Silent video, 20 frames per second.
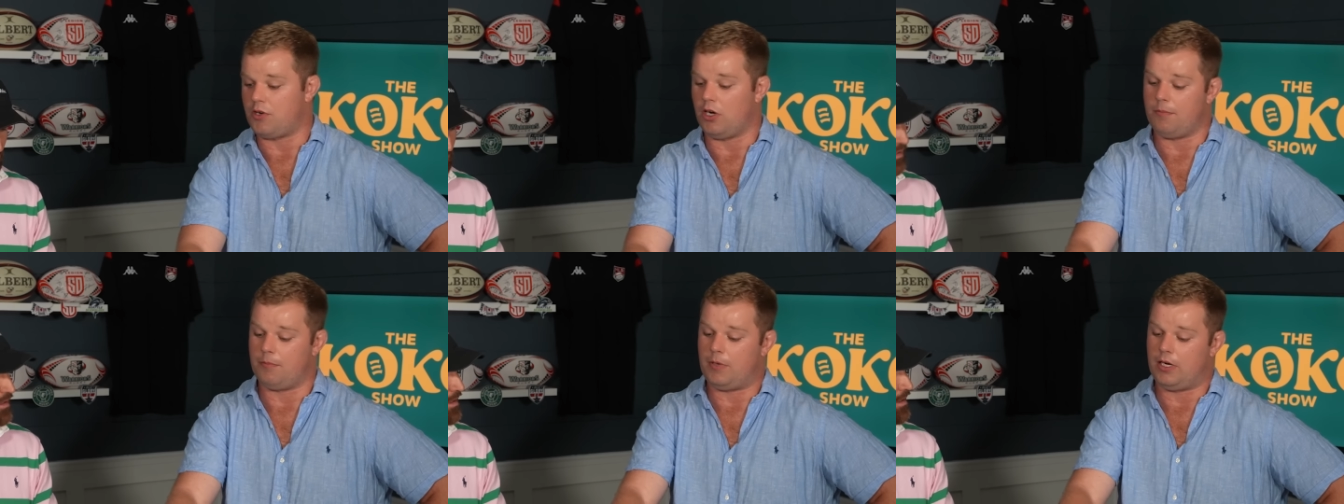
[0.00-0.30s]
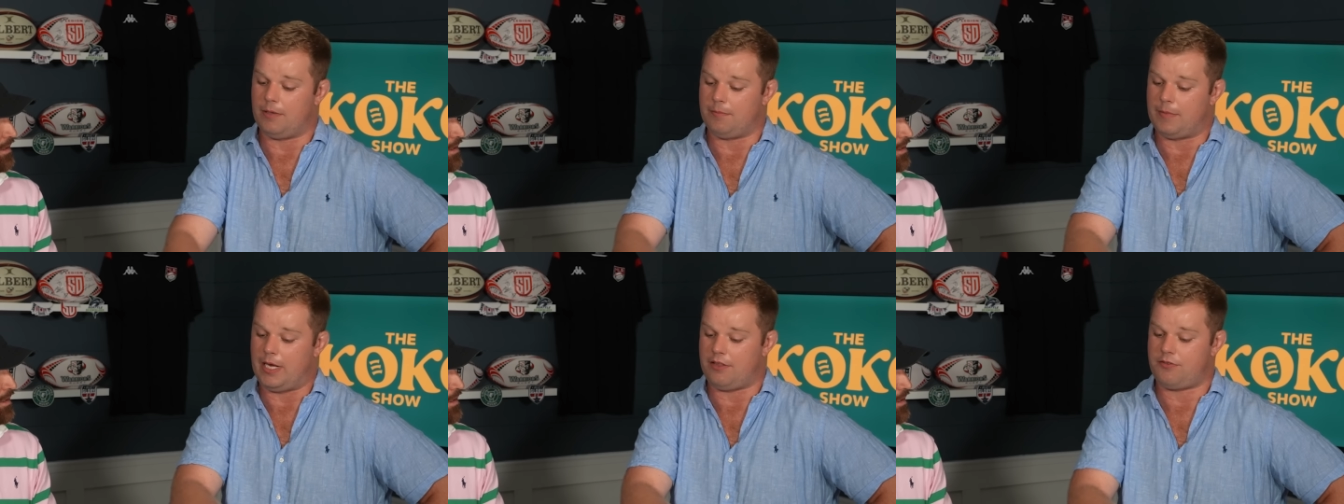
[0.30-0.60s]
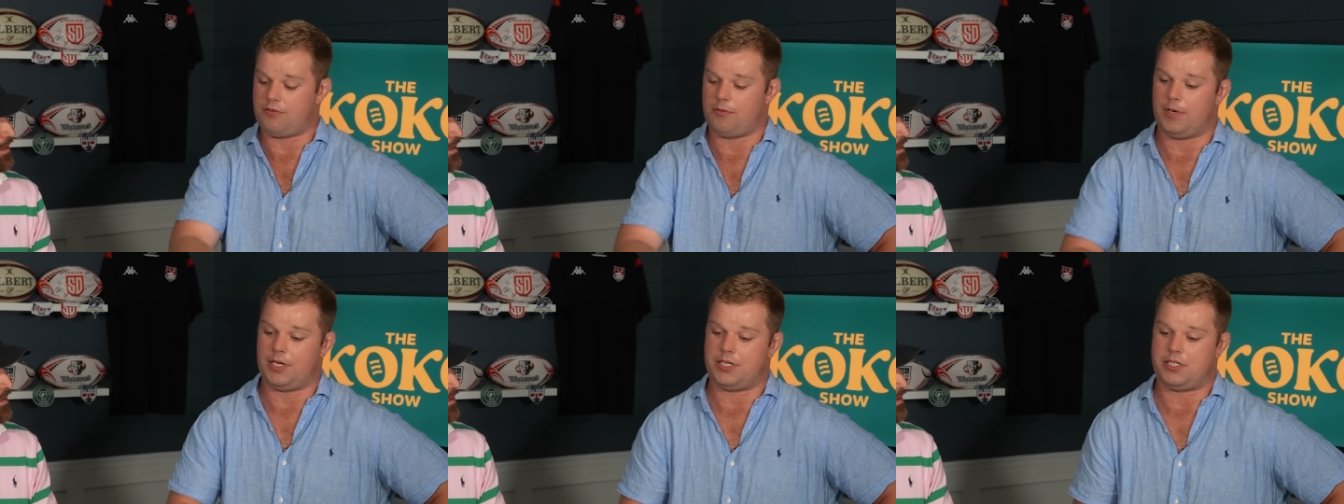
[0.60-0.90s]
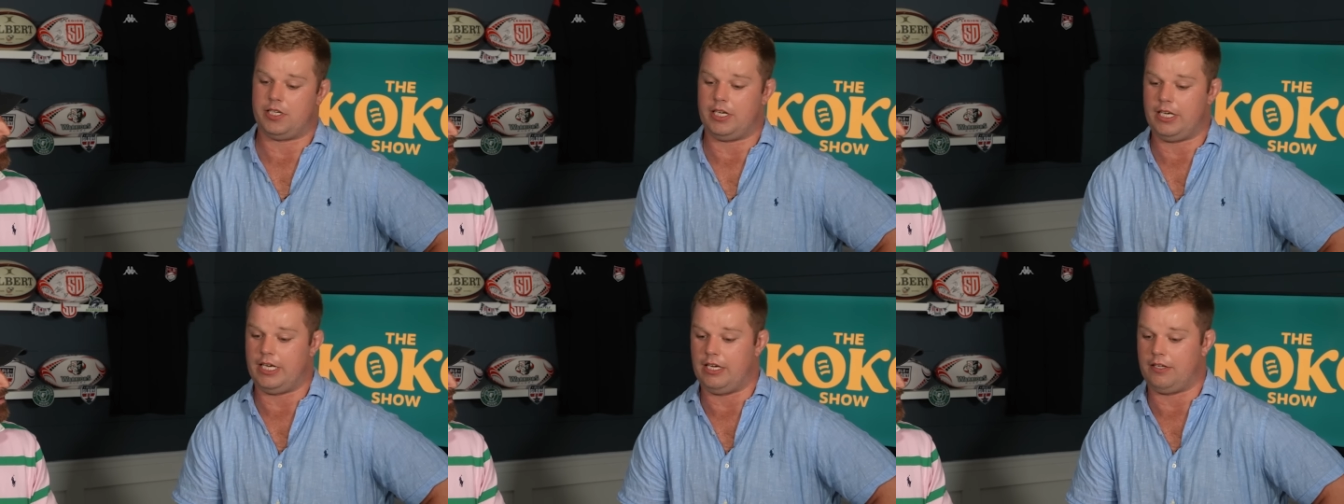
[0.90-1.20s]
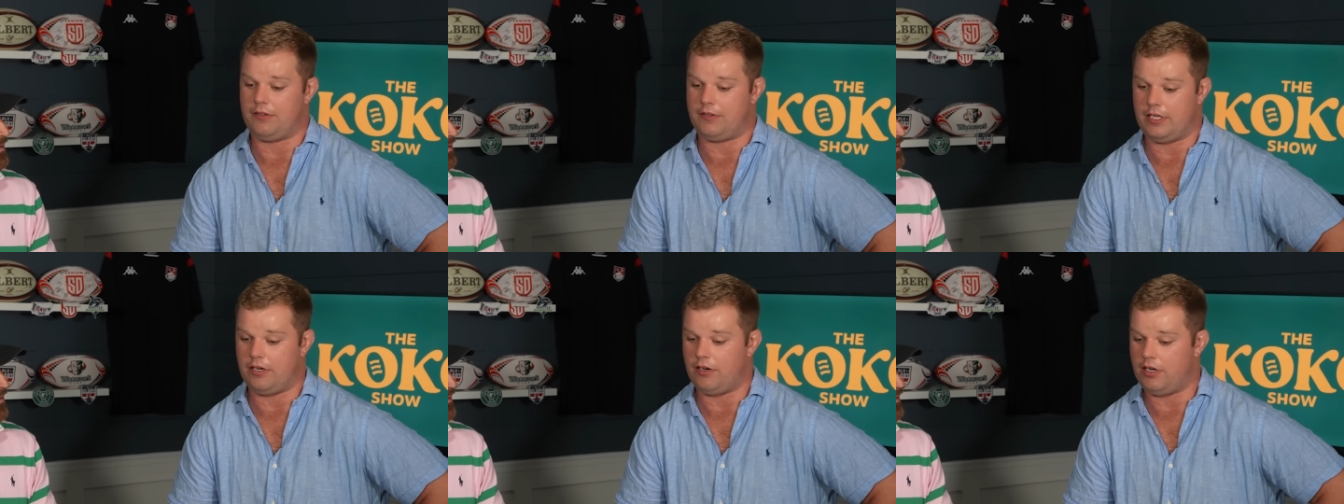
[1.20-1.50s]
got my mates from my share
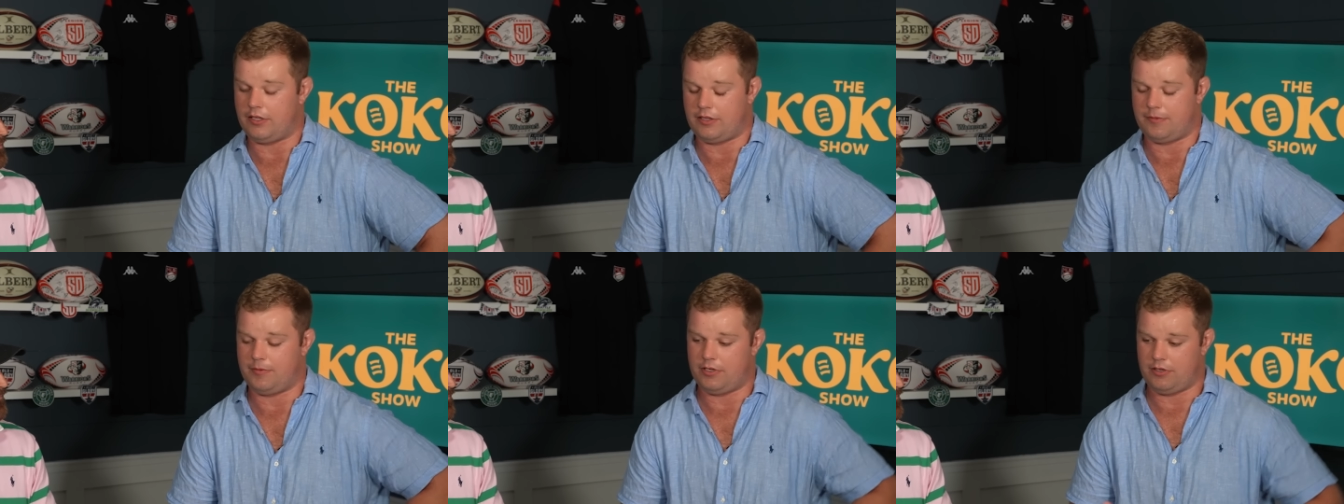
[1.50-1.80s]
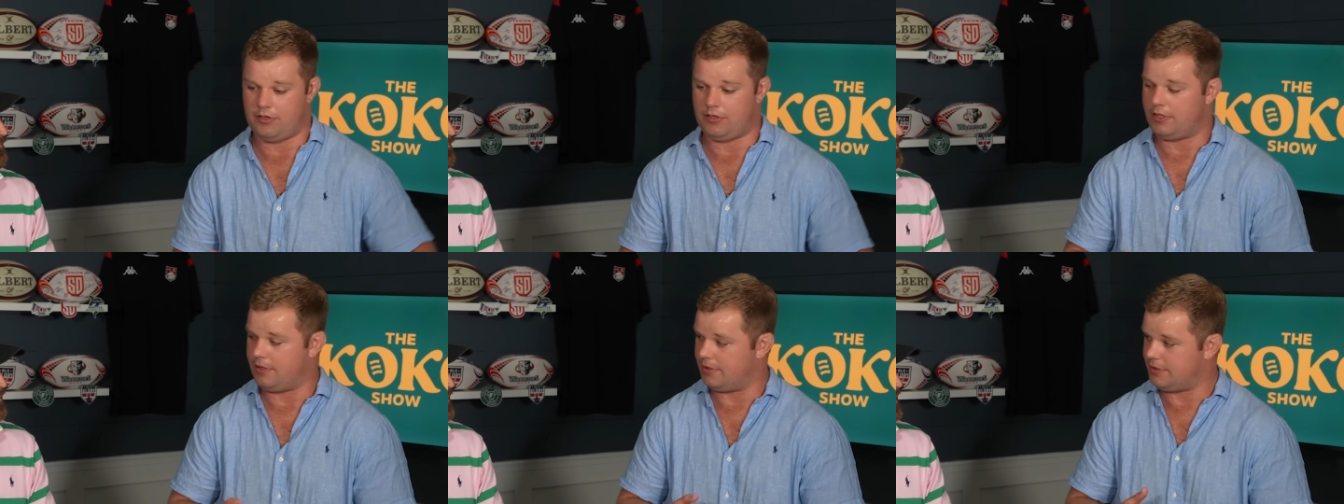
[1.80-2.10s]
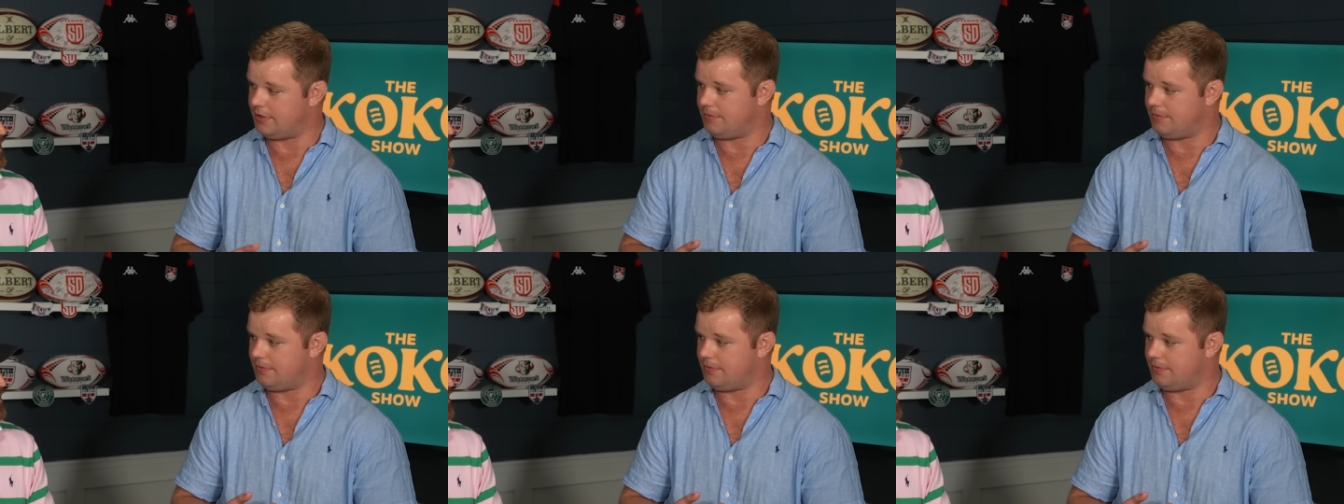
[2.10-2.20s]
house. They're asking me right there.